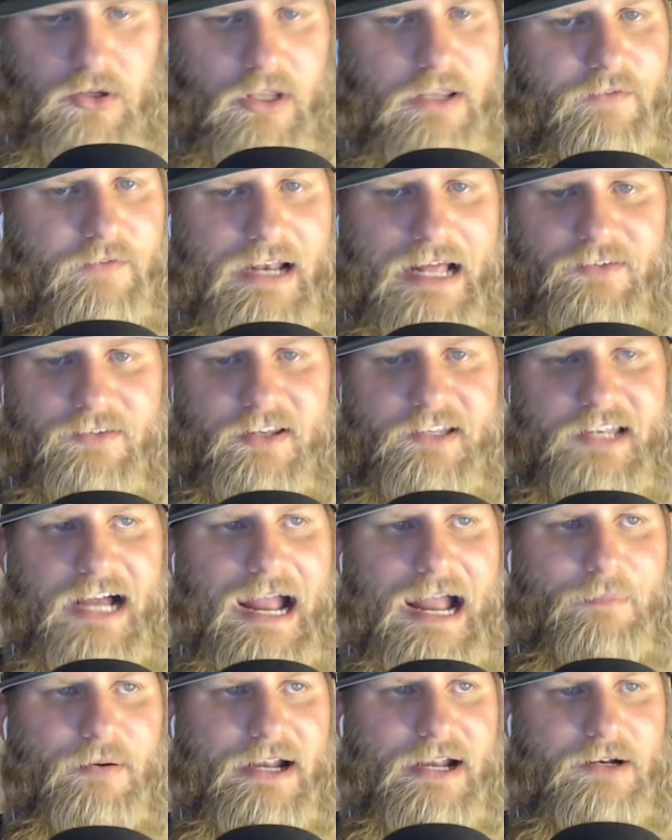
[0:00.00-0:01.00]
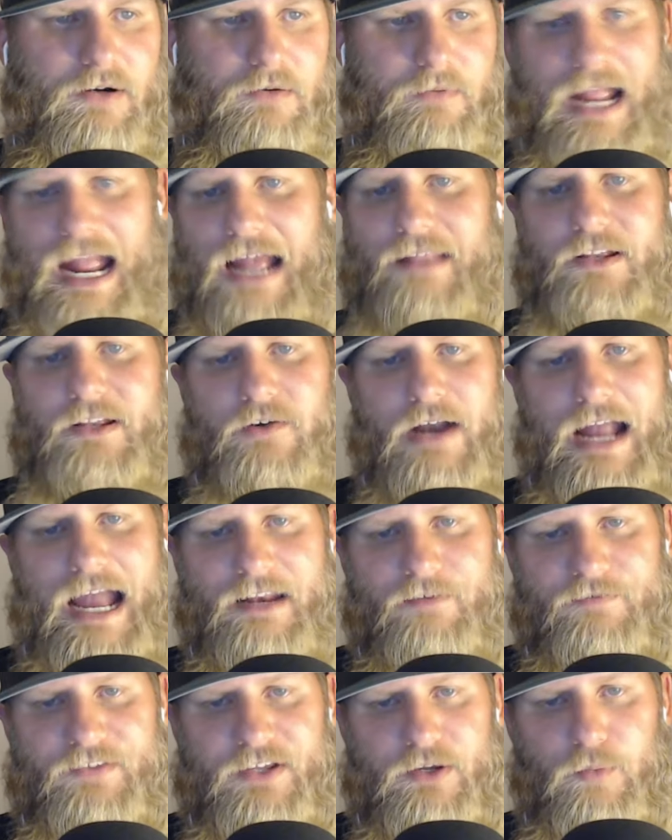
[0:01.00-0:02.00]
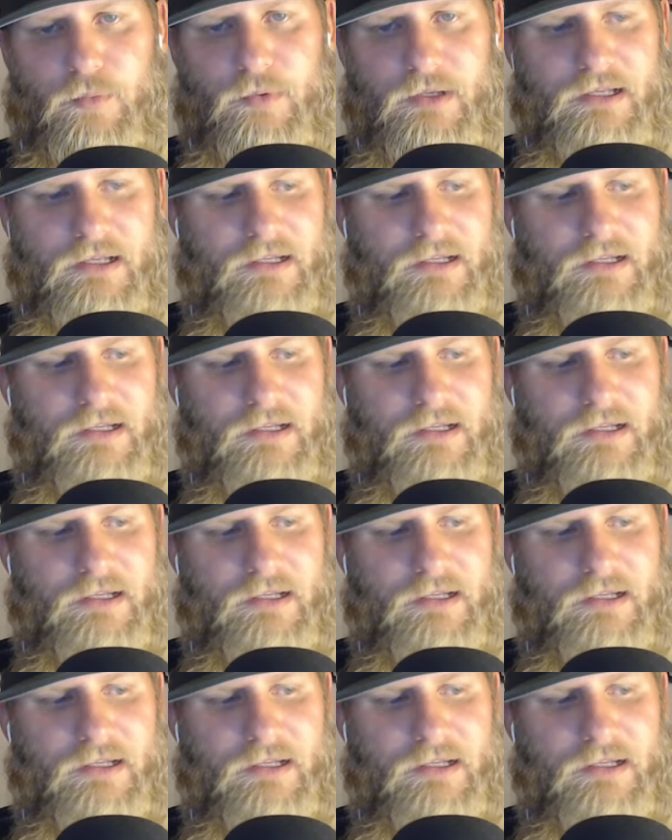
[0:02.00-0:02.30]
Cleveland has the tiebreaker, and they're ahead of you.